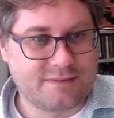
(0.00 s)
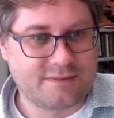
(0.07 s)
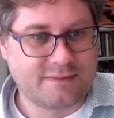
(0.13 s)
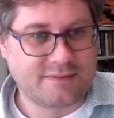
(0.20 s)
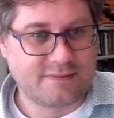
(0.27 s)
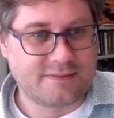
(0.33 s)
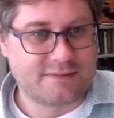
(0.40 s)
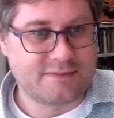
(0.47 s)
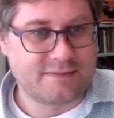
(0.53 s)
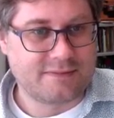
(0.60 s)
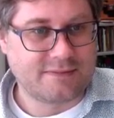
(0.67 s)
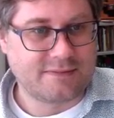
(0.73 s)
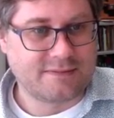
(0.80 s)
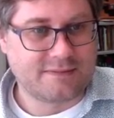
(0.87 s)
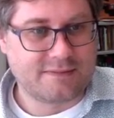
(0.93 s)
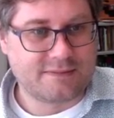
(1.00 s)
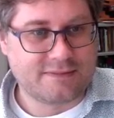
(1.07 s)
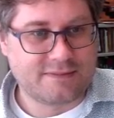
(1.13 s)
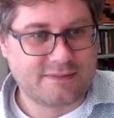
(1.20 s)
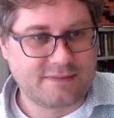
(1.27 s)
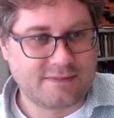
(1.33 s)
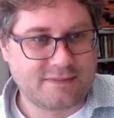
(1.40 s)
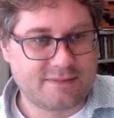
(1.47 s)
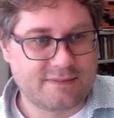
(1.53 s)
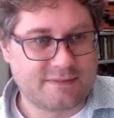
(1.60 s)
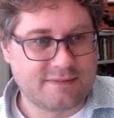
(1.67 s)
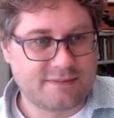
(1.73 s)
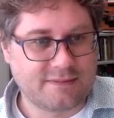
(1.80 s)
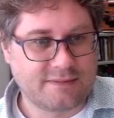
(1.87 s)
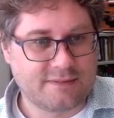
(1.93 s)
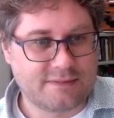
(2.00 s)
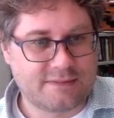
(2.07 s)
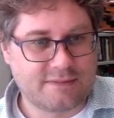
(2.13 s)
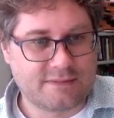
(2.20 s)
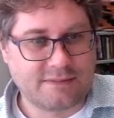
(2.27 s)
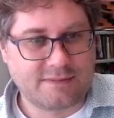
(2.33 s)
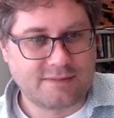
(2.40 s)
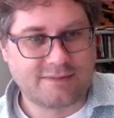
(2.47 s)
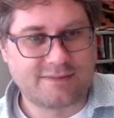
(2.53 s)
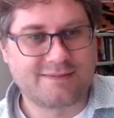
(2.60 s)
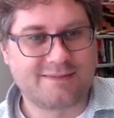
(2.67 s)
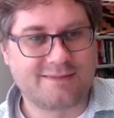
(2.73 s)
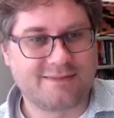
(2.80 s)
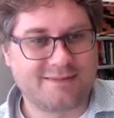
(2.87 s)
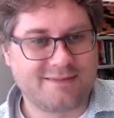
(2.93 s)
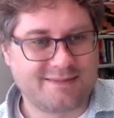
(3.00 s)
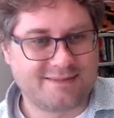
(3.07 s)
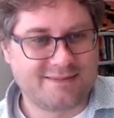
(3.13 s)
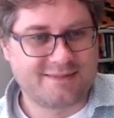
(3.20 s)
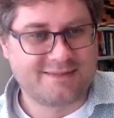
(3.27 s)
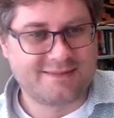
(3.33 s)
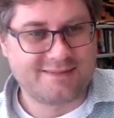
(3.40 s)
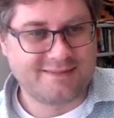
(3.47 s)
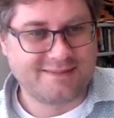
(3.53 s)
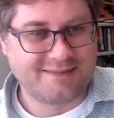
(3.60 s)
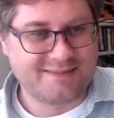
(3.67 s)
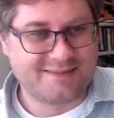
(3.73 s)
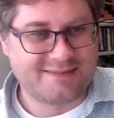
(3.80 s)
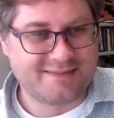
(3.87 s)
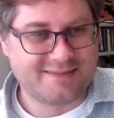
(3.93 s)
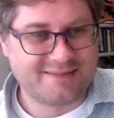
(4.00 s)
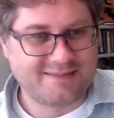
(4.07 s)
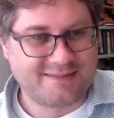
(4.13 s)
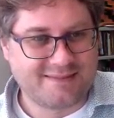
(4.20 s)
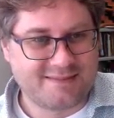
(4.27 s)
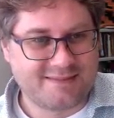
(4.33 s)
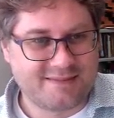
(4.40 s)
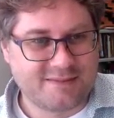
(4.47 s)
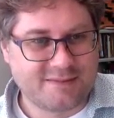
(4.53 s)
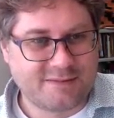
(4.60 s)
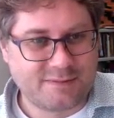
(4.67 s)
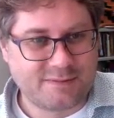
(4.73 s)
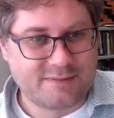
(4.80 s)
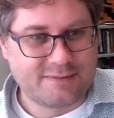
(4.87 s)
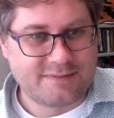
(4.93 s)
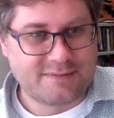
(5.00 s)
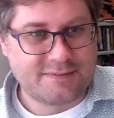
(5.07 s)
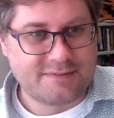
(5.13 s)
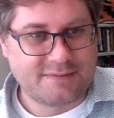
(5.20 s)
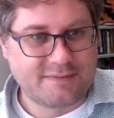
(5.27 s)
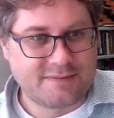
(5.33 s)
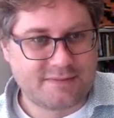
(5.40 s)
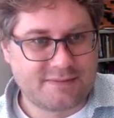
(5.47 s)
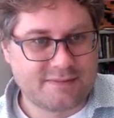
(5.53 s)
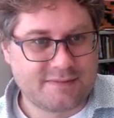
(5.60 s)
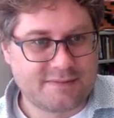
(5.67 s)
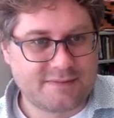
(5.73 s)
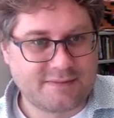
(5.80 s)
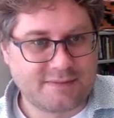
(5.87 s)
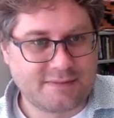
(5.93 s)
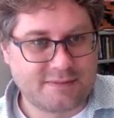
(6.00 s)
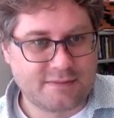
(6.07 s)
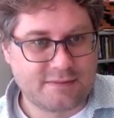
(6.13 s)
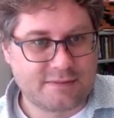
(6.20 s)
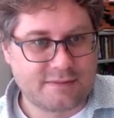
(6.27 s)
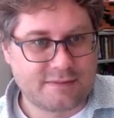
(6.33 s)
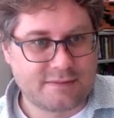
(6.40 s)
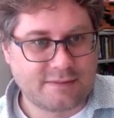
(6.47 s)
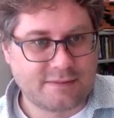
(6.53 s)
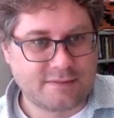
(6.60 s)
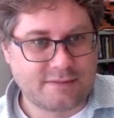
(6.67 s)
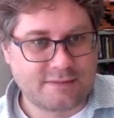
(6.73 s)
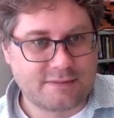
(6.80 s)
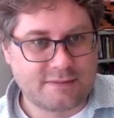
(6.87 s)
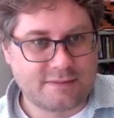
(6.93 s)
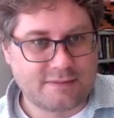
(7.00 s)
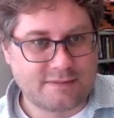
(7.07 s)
The person shown says nothing.